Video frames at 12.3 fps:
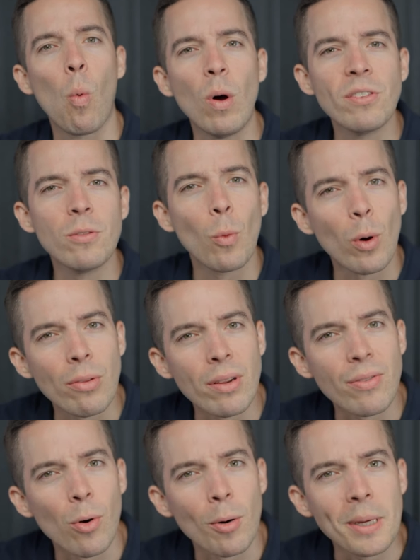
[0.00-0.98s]
wasn't worth
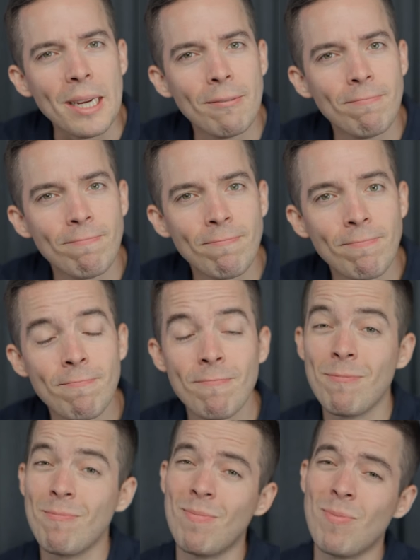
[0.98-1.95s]
it for me.
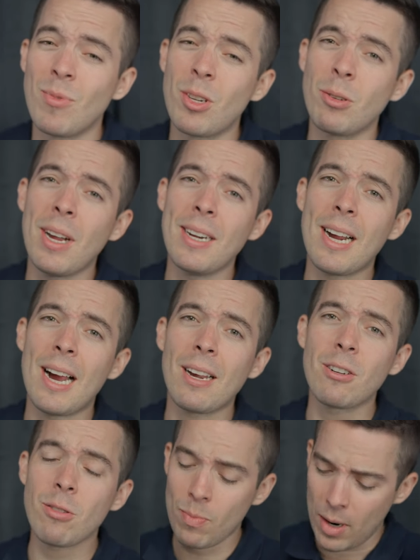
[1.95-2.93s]
So
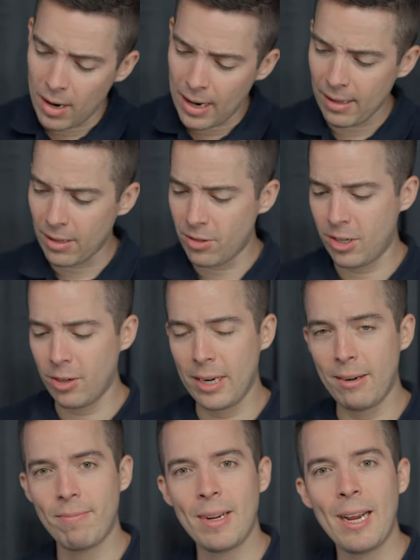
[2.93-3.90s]
$10, all right, let's do it.